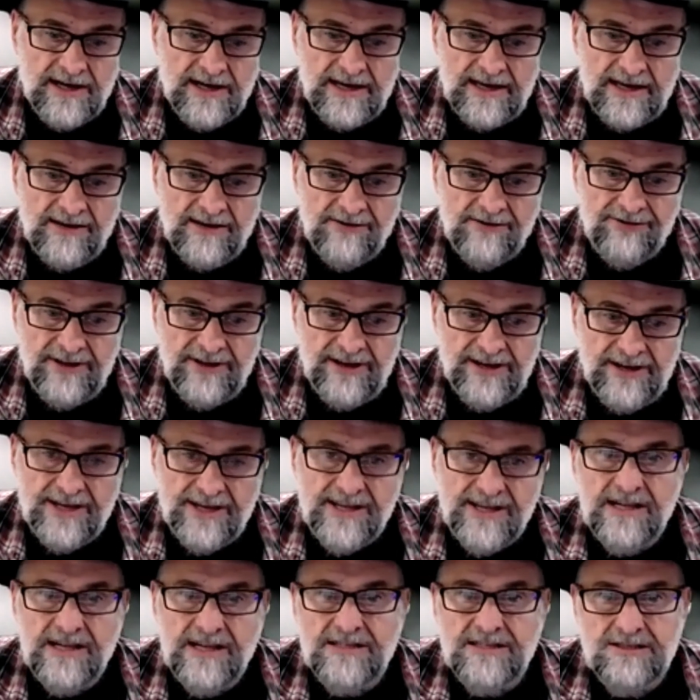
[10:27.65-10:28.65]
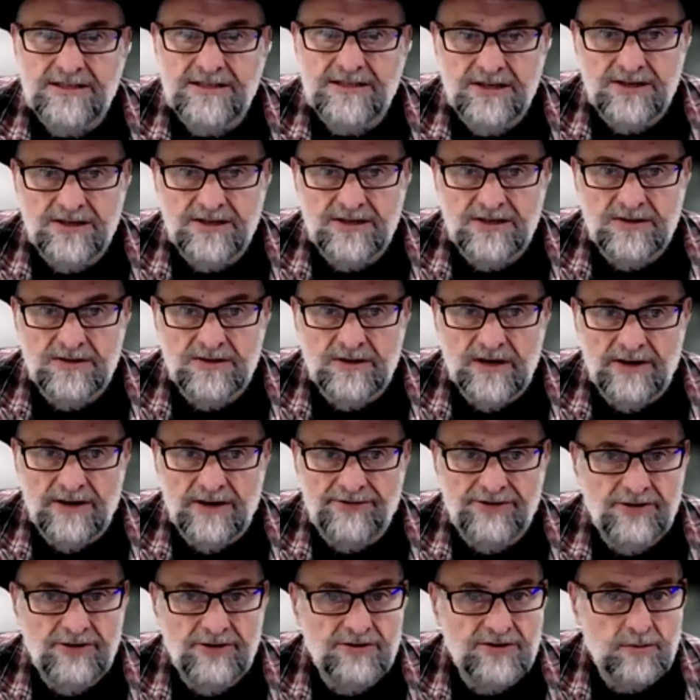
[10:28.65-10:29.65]
If it needs to, a
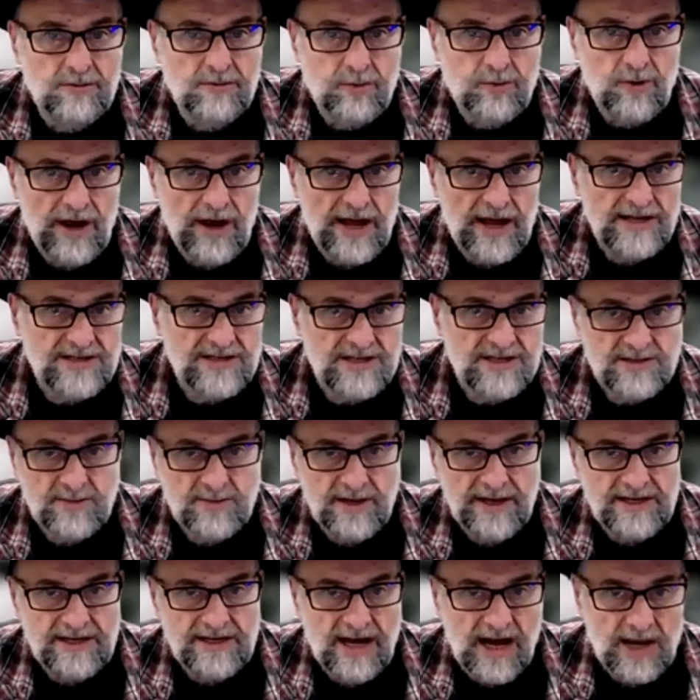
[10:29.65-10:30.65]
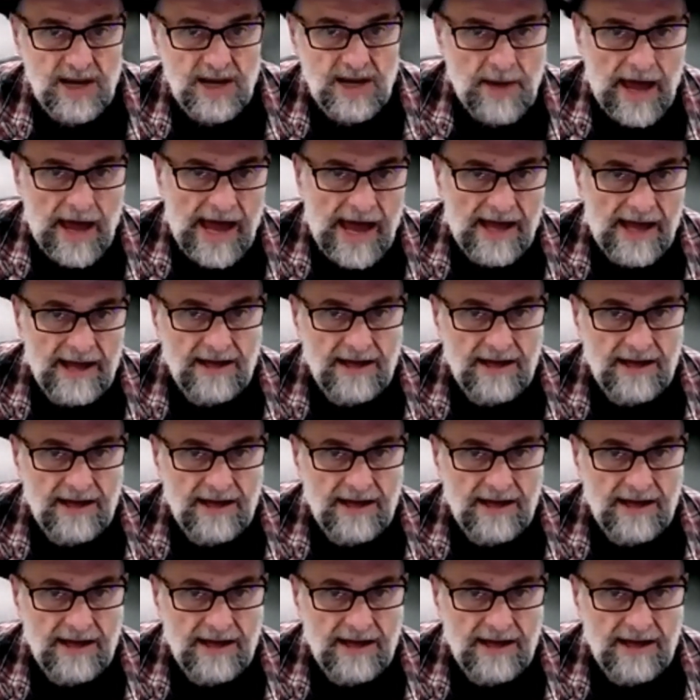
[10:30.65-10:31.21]
few of the branches may die back,